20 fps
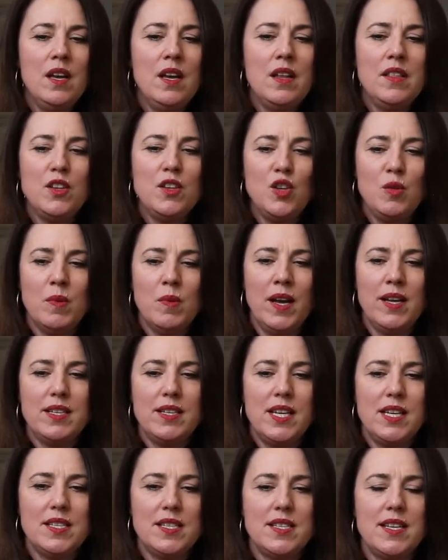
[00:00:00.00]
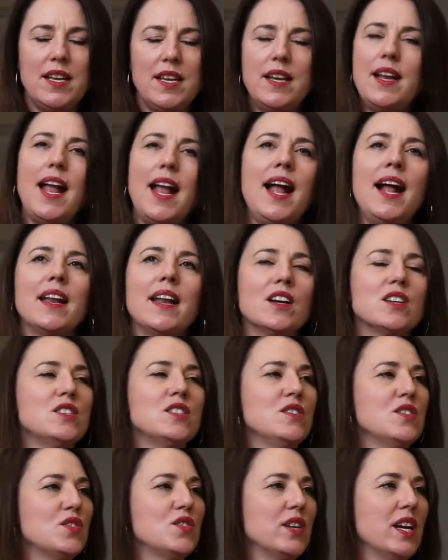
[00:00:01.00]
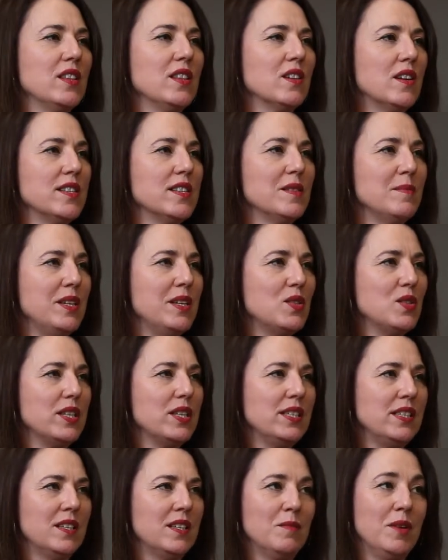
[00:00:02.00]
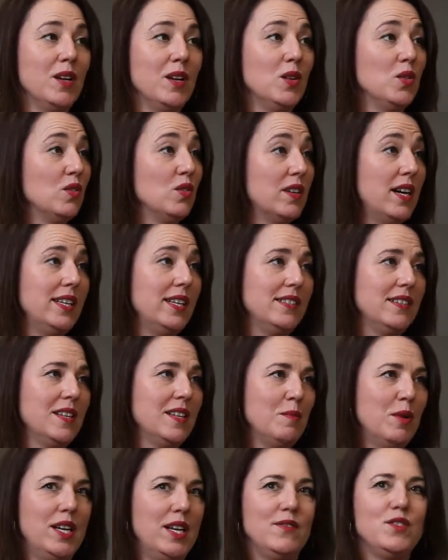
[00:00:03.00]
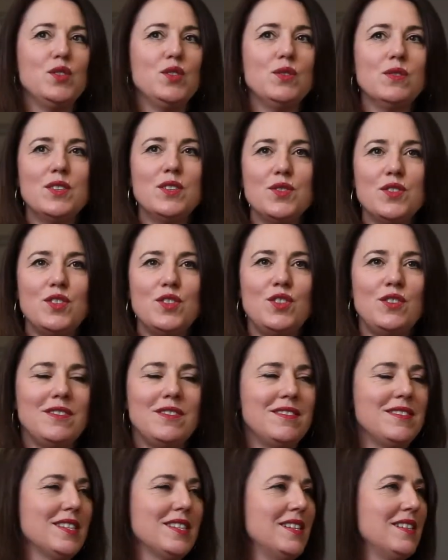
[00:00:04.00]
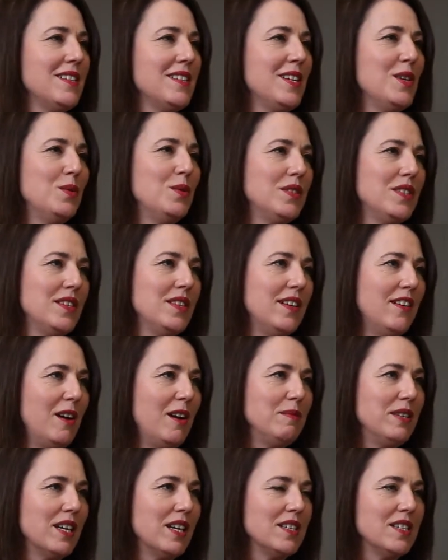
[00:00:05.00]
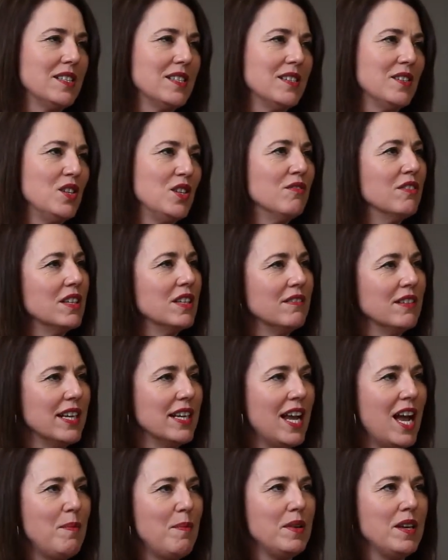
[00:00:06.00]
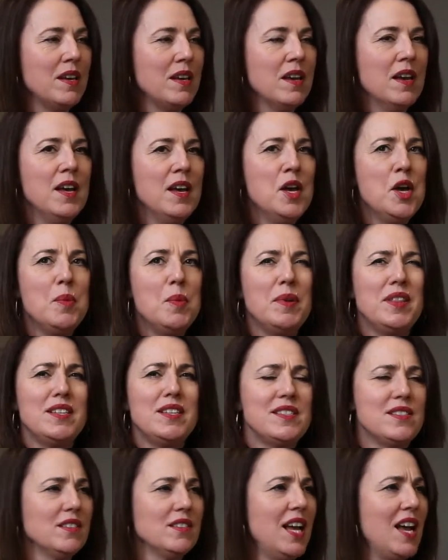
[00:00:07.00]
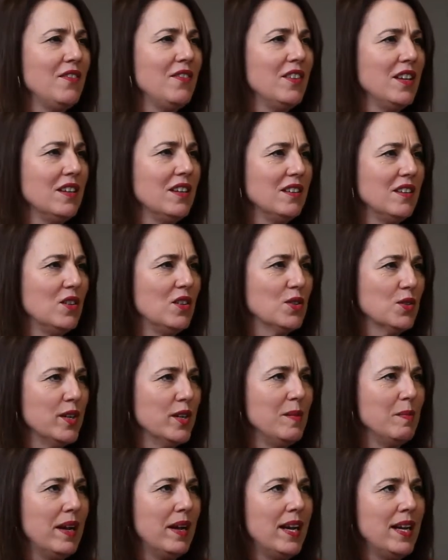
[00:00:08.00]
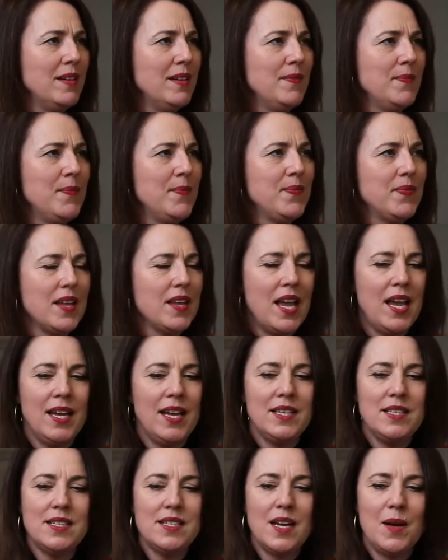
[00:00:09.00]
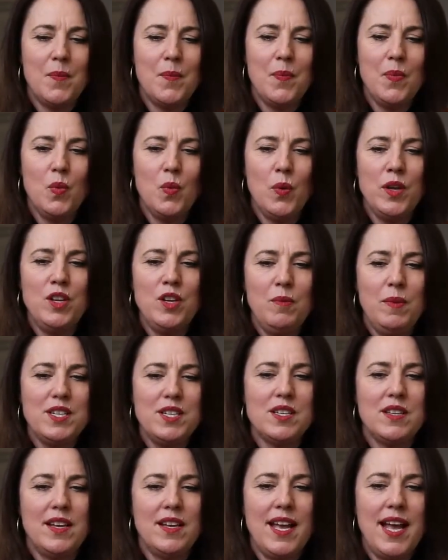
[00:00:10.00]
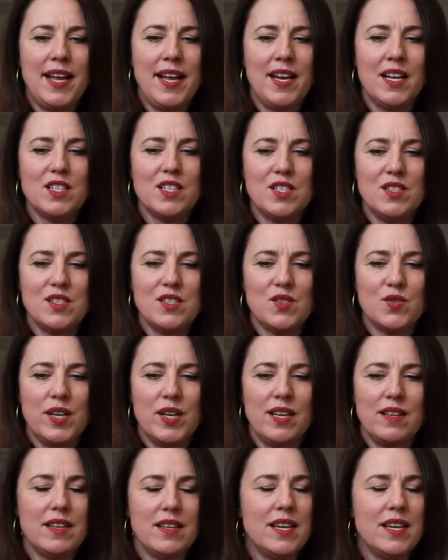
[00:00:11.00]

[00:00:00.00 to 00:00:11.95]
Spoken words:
that you might test their adduction strength isometrically and it might look great. They might have 200 newtons and it's equal to their abductors and you're really, really happy, mm-hmm. but they're still having groin pain. Mm-hmm. And when you measure their adduction strength